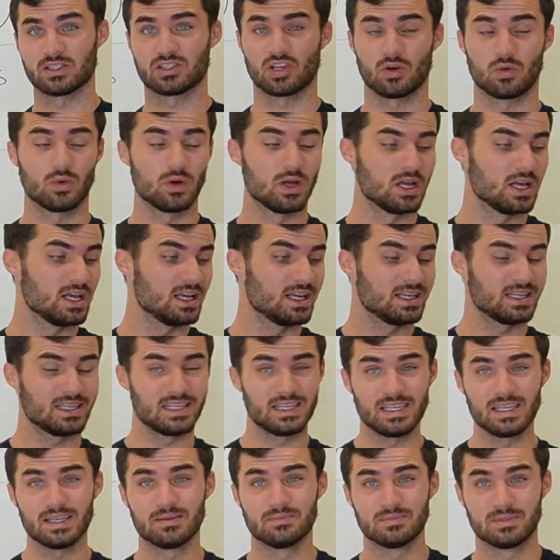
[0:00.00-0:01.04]
So
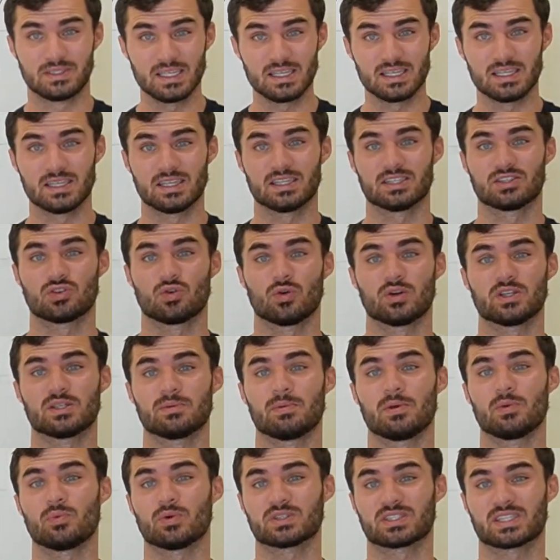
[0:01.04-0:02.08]
EMD is going to
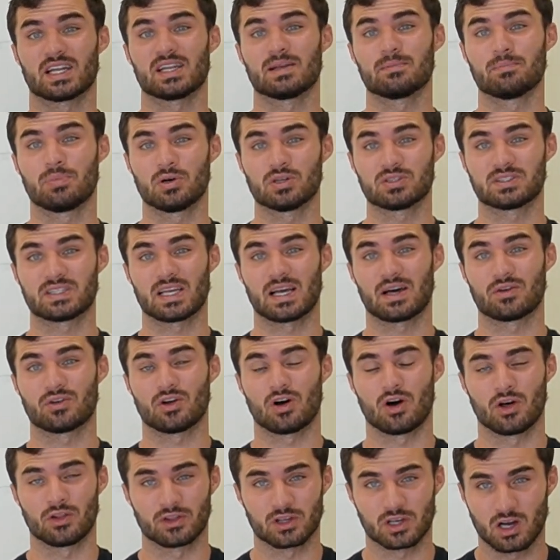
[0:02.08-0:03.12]
be what's getting put down
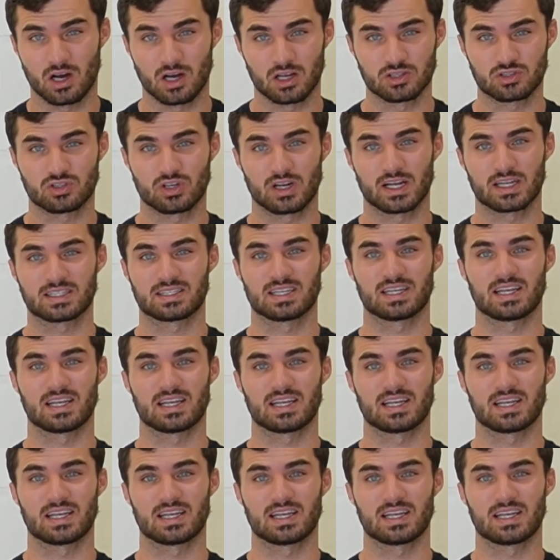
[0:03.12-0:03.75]
on the contract.